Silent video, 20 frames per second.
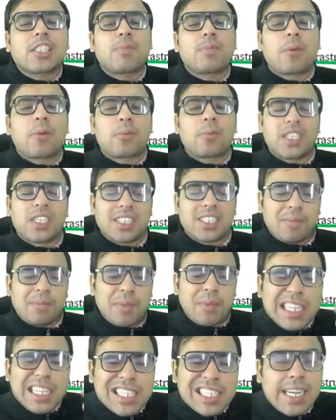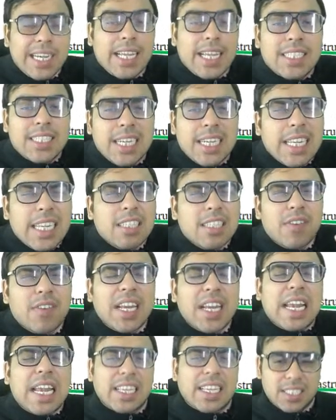population, means density is
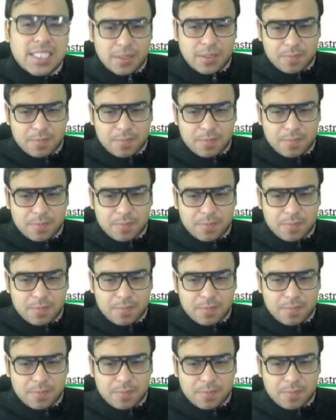very less.